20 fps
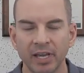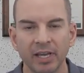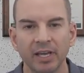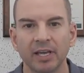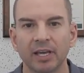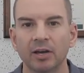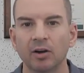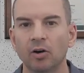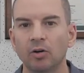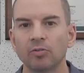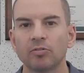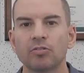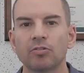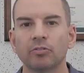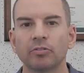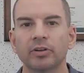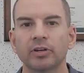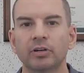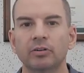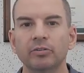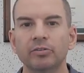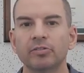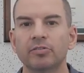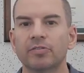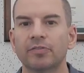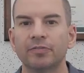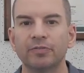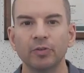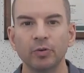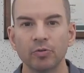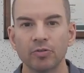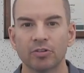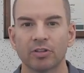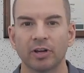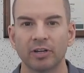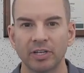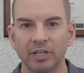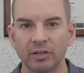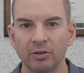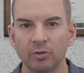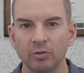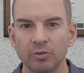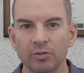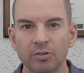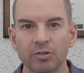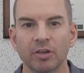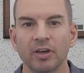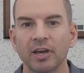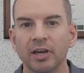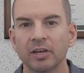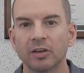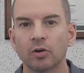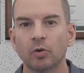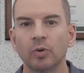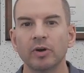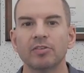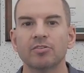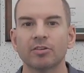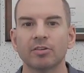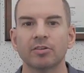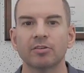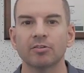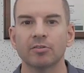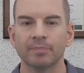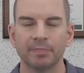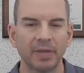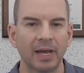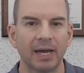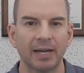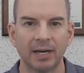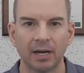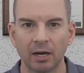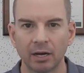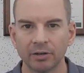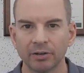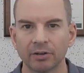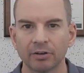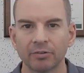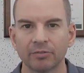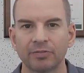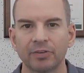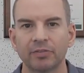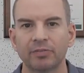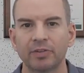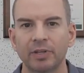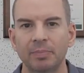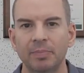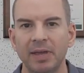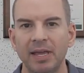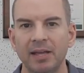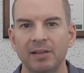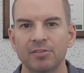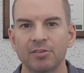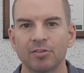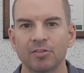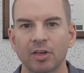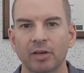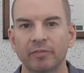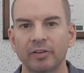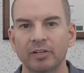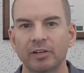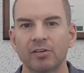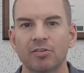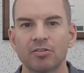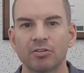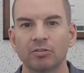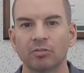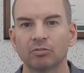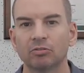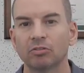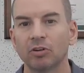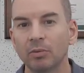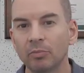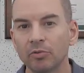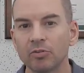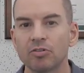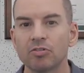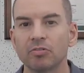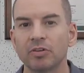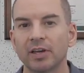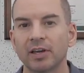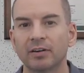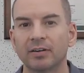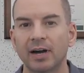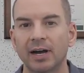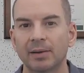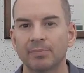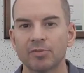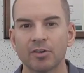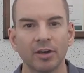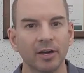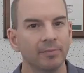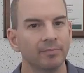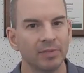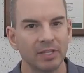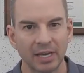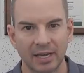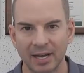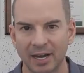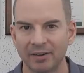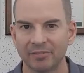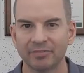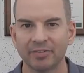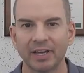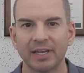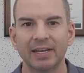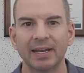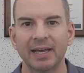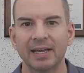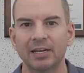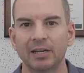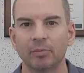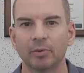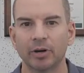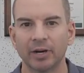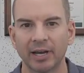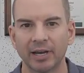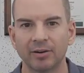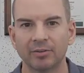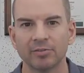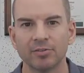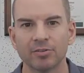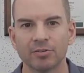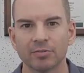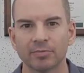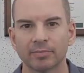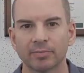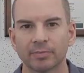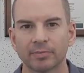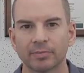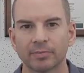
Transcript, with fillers: It also includes full study notes, quizzes, and 150 pages of additional troubleshooting labs you can't find anywhere else.